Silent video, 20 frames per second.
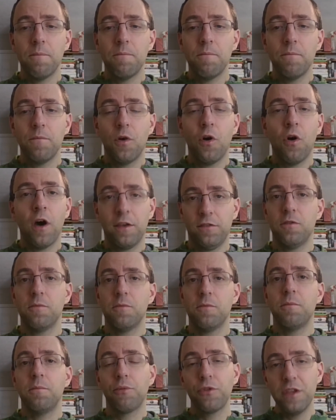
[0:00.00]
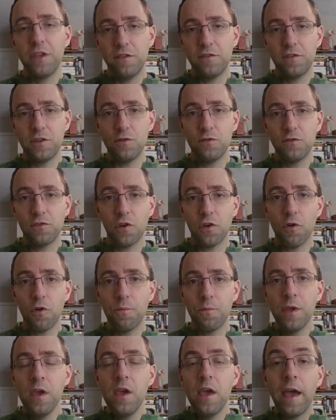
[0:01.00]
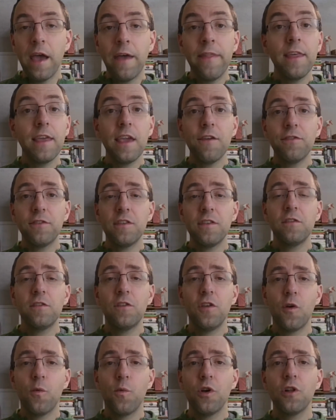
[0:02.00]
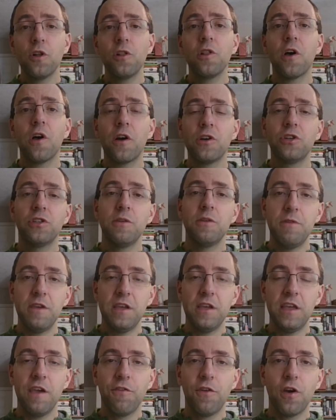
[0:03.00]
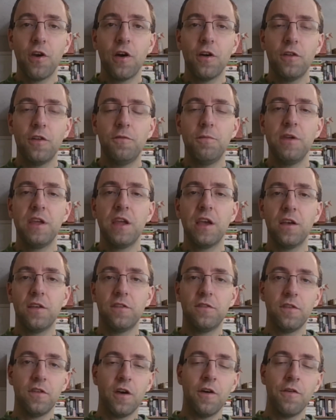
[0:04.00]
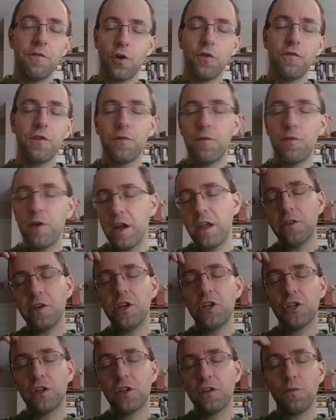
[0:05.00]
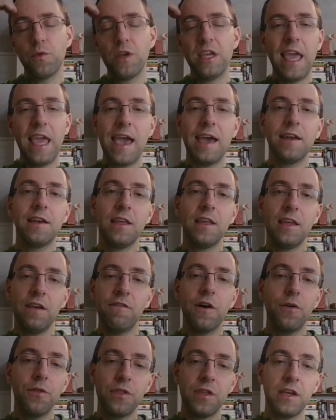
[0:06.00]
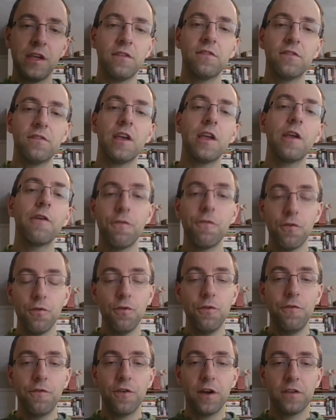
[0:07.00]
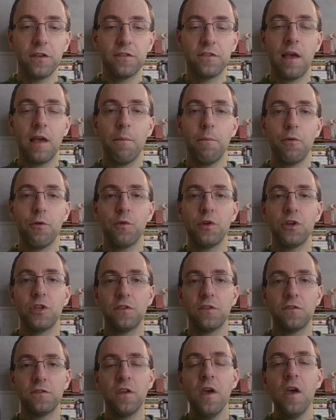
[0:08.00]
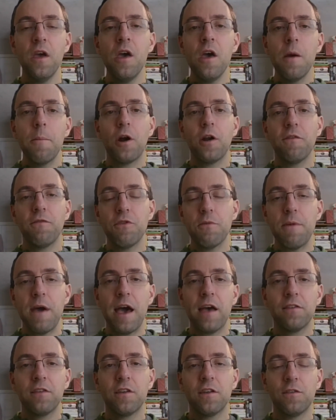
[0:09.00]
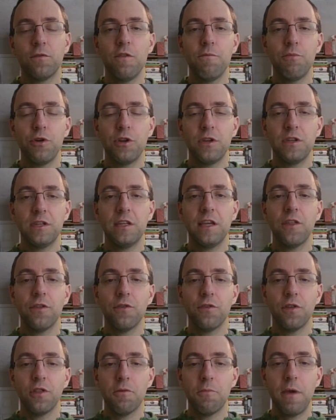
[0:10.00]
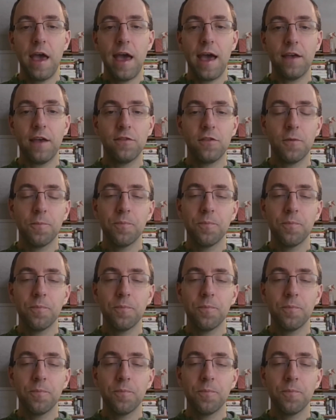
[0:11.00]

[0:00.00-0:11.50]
awesome. Please do so. And the gifts this year will largely be gift cards because of COVID regulations. We can't give out things like food, for example, which is part of the baskets we've put together in the past.